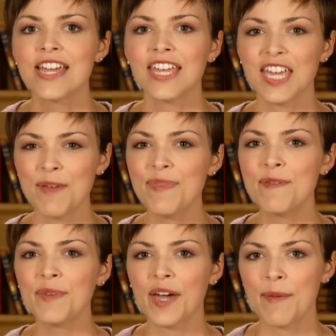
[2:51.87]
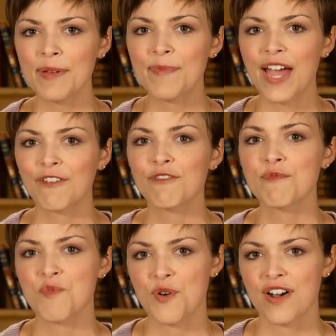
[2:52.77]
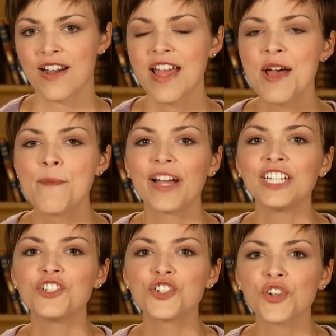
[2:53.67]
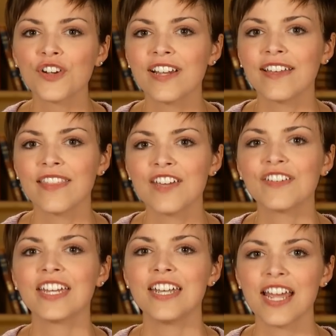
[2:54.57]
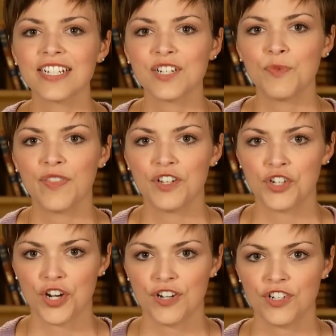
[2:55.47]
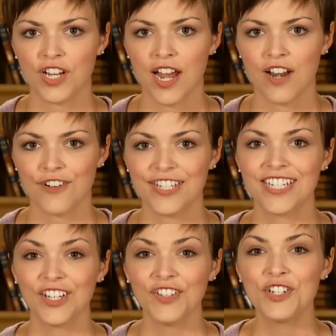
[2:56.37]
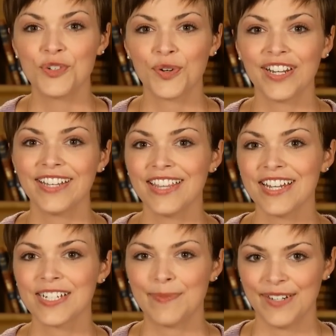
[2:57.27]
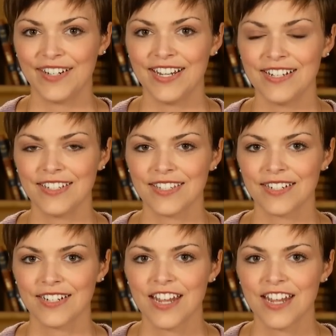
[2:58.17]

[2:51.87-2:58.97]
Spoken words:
Keep them coming back for more by ensuring they've connected with the church and are still enjoying the experience.